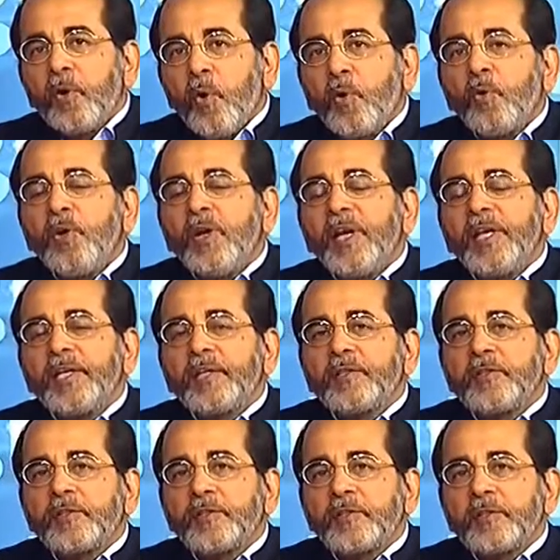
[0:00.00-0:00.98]
old
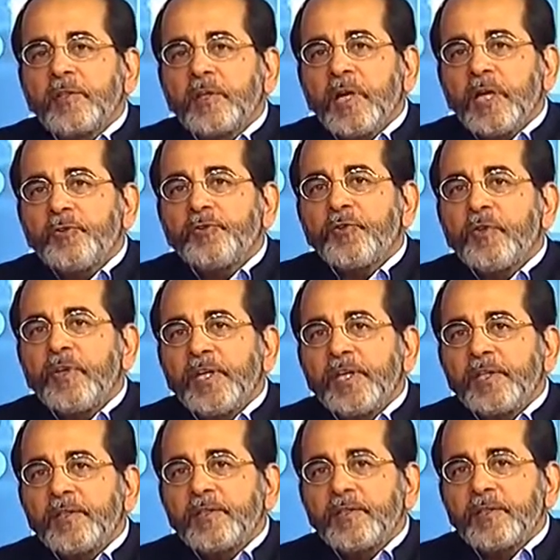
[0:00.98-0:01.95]
links, cultural
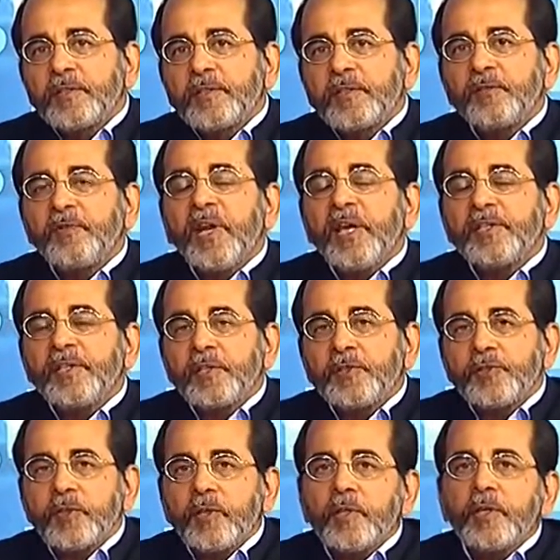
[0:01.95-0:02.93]
links,
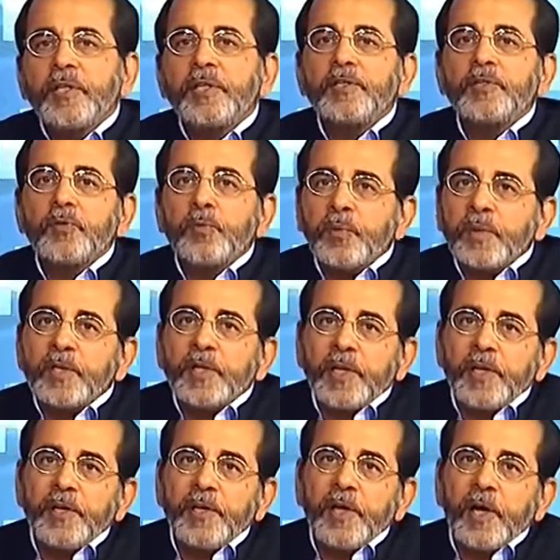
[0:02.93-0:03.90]
civilizational links with
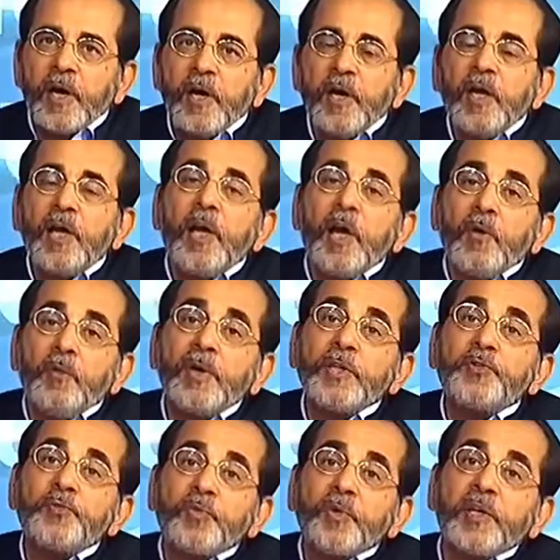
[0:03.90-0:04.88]
India,
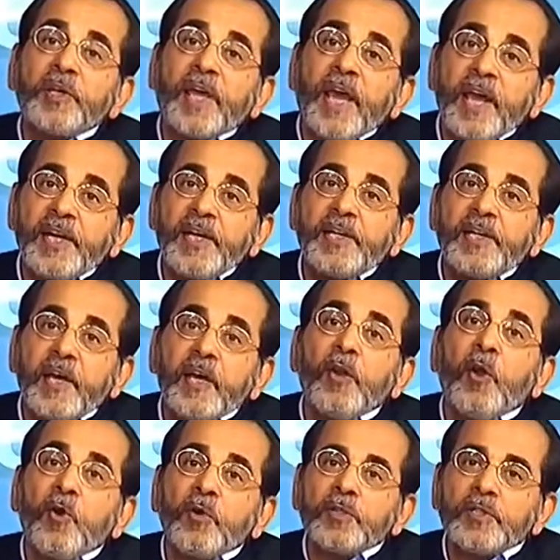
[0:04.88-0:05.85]
which were carried
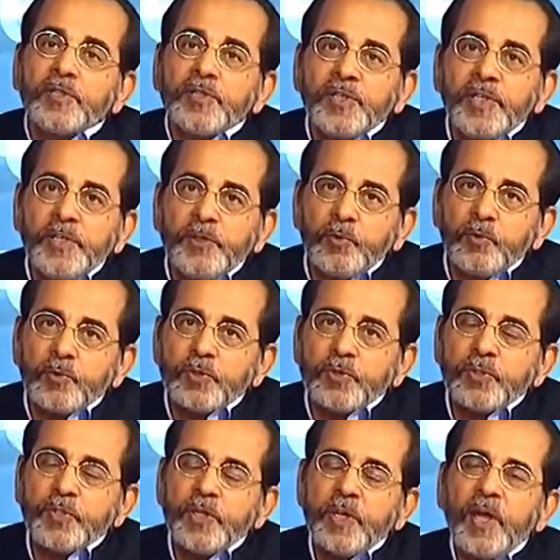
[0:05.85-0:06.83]
along the sea
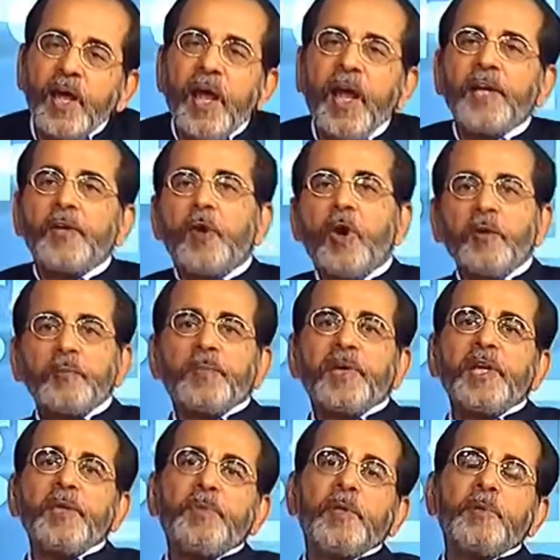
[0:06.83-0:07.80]
routes. And not
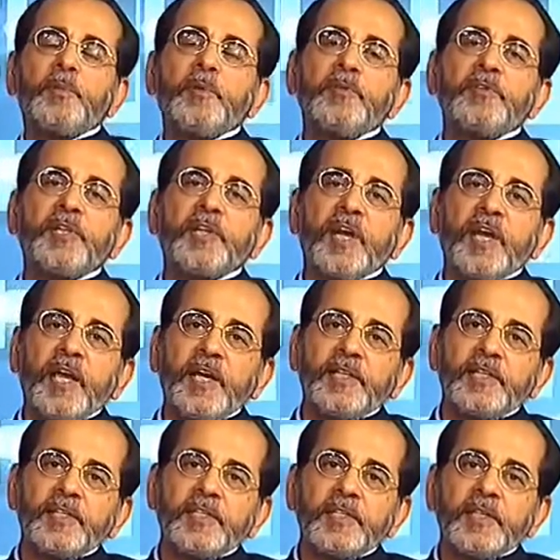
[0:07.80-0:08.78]
many people
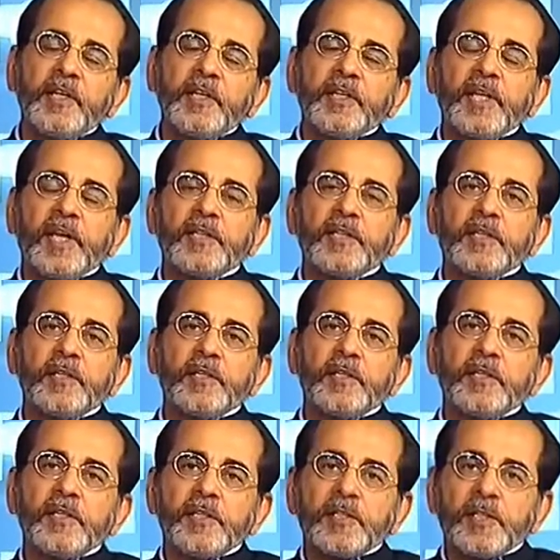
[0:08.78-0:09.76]
realize that
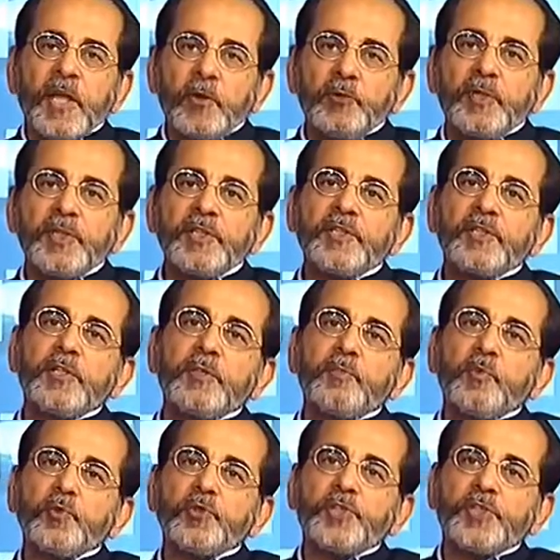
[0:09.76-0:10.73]
the
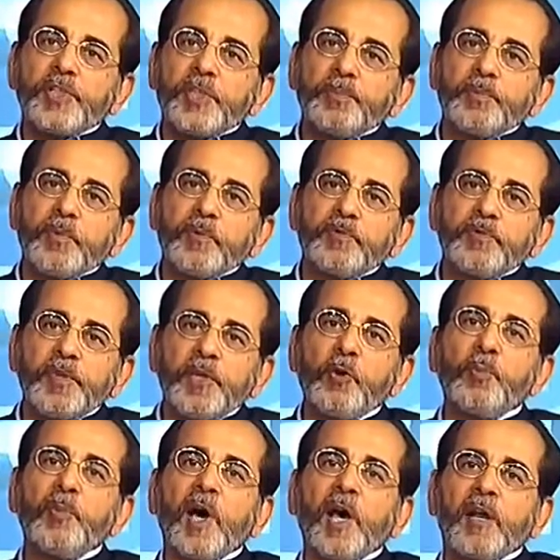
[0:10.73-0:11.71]
southeasternmost tip of
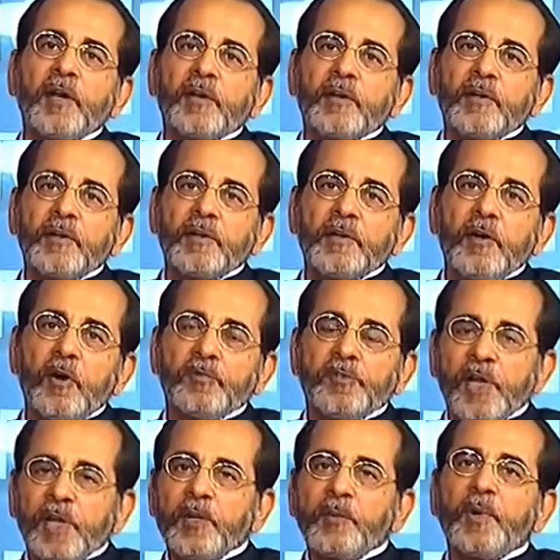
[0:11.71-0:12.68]
Nicobar, of
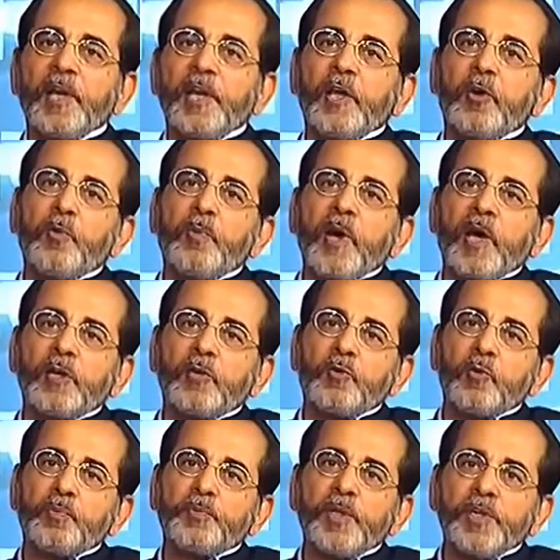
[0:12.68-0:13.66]
the Andaman Nicobar
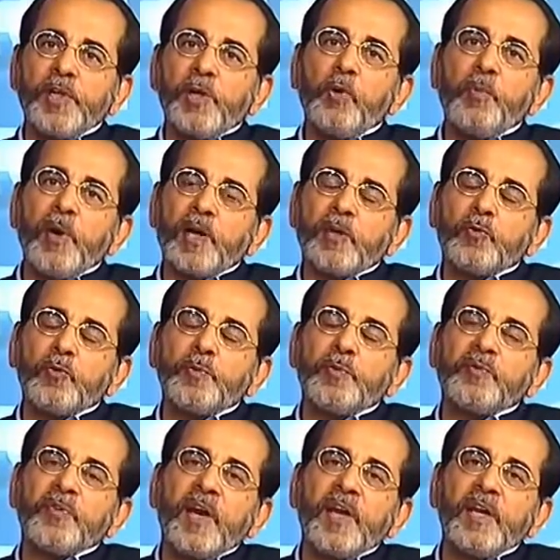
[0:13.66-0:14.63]
group, the Nicobar group
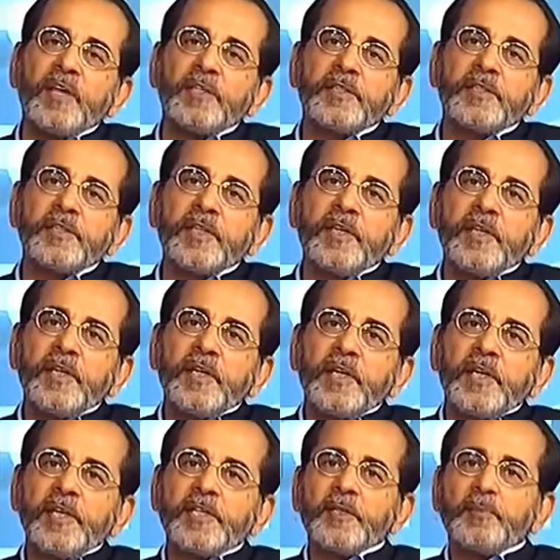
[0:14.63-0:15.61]
of islands,
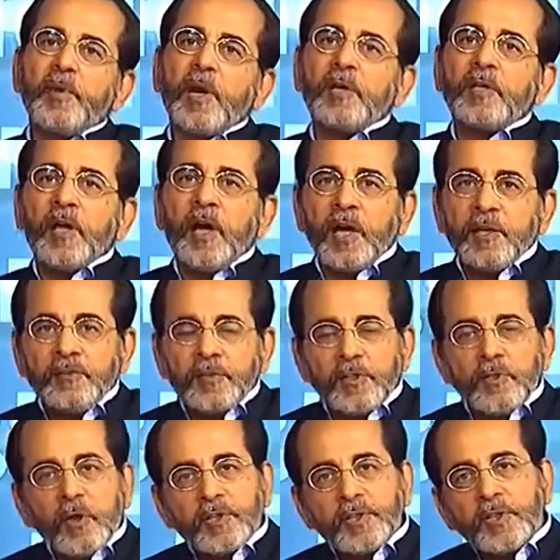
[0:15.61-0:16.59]
is about
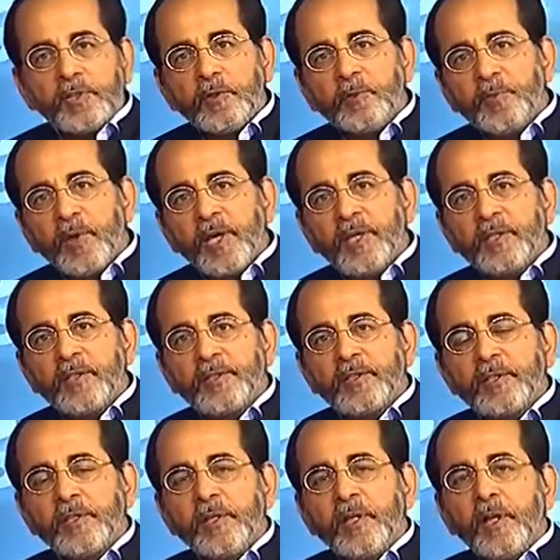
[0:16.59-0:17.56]
100 nautical
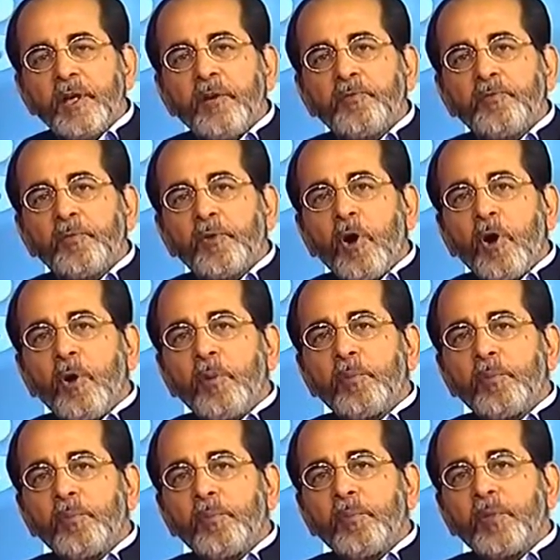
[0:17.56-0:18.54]
miles
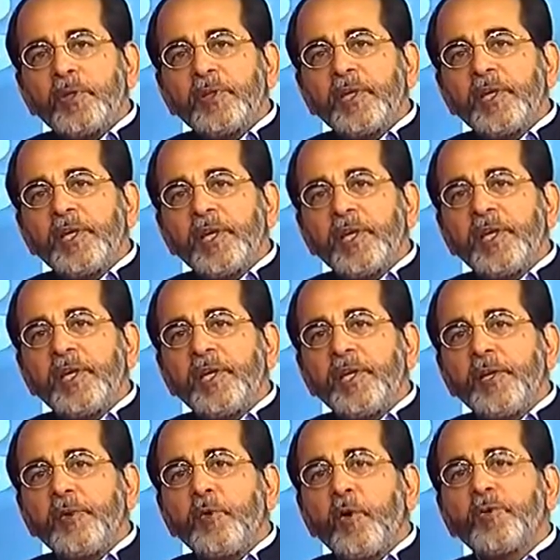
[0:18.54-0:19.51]
from
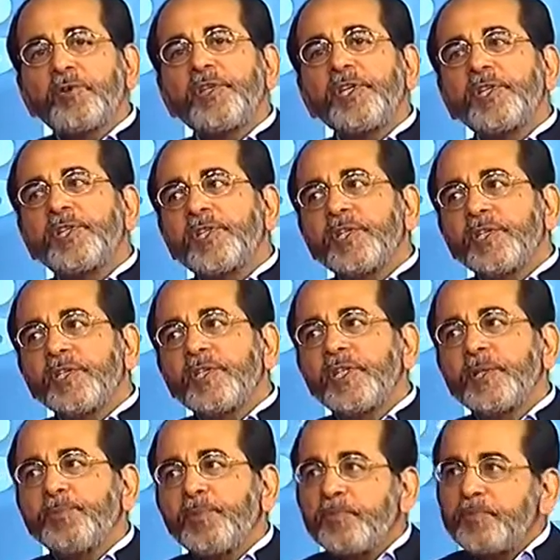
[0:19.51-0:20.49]
the northeastern
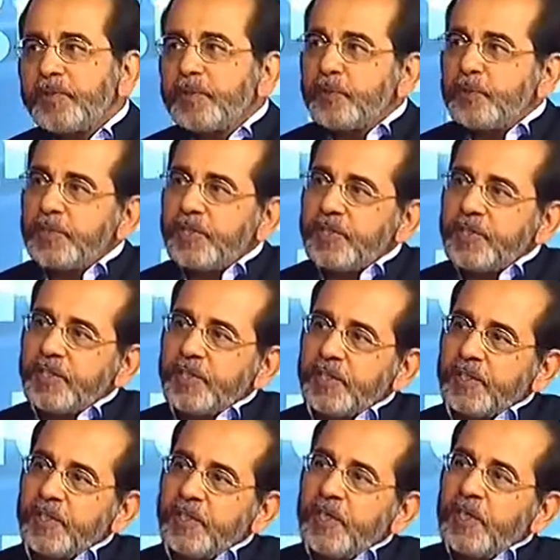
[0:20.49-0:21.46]
tip of Indonesia.